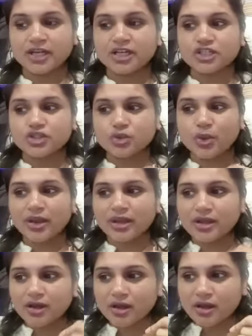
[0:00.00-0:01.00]
It's
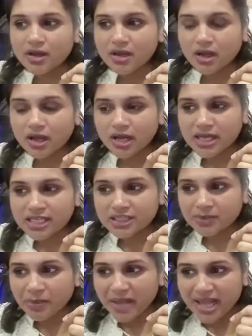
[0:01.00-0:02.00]
showing it
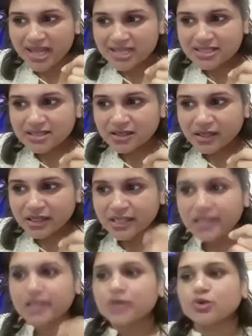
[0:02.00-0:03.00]
plays a
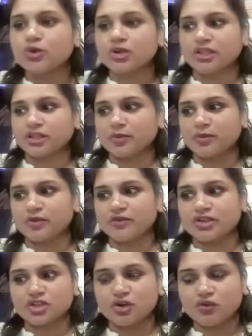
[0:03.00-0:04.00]
key role in the
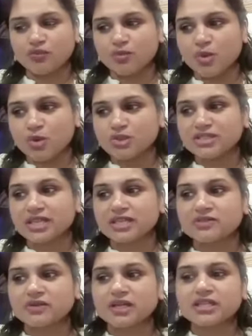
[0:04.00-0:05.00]
prevention of bones
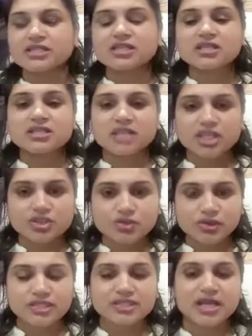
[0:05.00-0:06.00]
as well as the
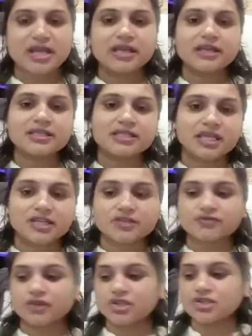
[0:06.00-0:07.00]
sexual desire and
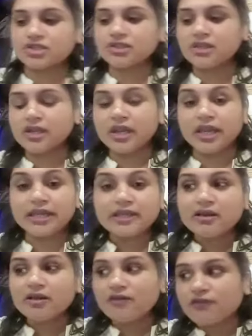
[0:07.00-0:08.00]
satisfaction in
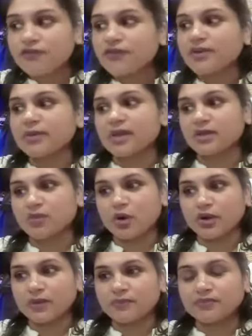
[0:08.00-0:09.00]
female
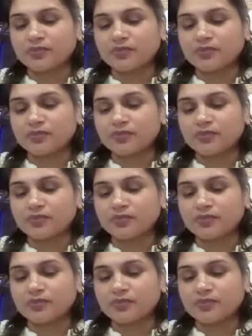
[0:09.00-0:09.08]
body.